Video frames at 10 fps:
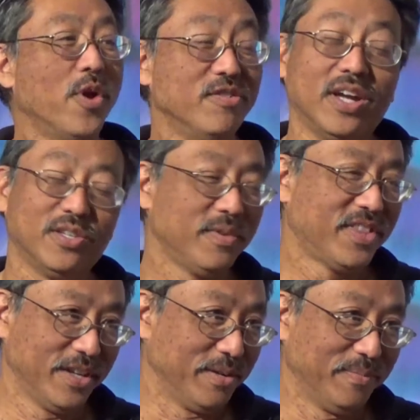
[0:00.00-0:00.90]
when you're not doing
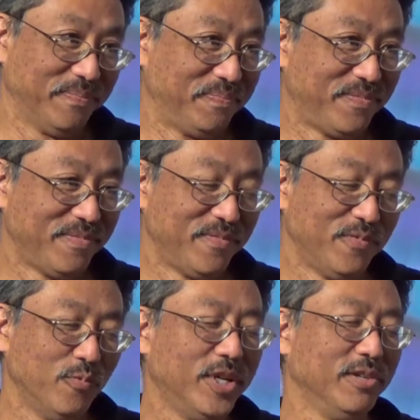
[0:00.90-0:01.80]
theater,
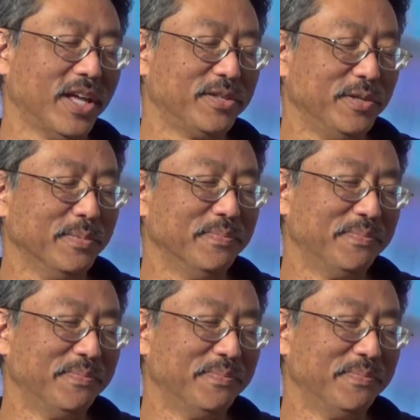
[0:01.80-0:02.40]
what do you like to do?